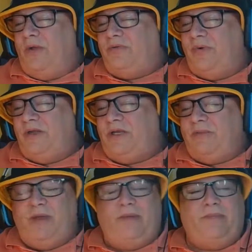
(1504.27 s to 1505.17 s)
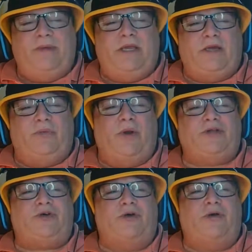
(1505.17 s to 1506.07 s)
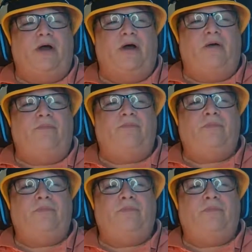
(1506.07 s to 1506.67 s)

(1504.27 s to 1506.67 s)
where he can redshirt.